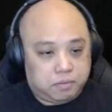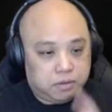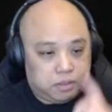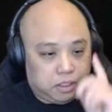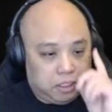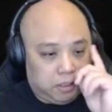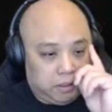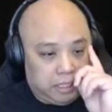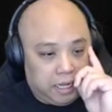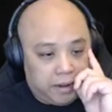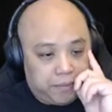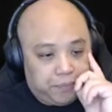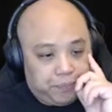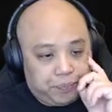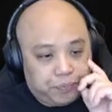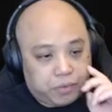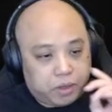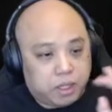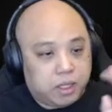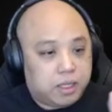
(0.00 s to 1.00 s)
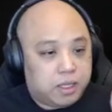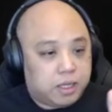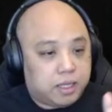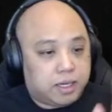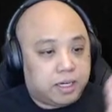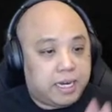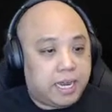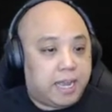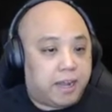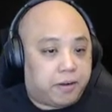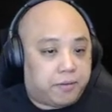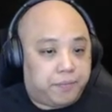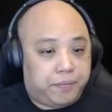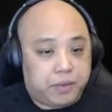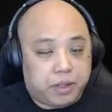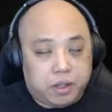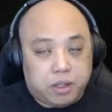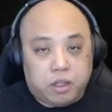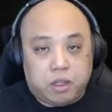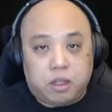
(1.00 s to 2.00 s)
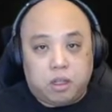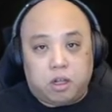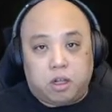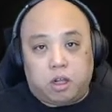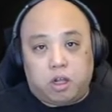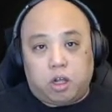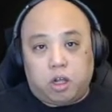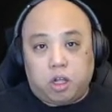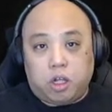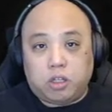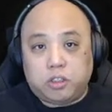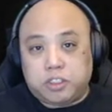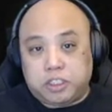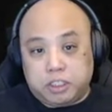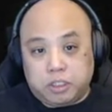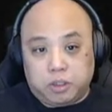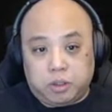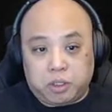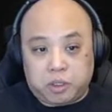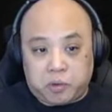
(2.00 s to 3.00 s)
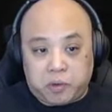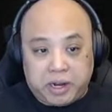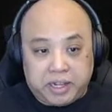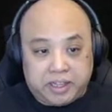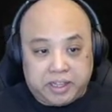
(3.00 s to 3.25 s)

Okay. Now, also a great